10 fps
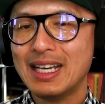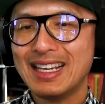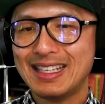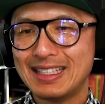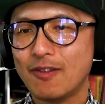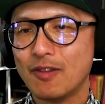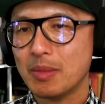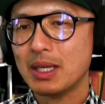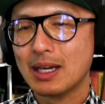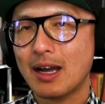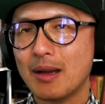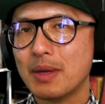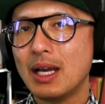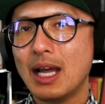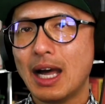saving me time,
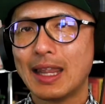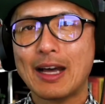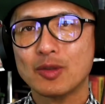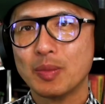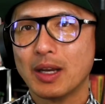allows me to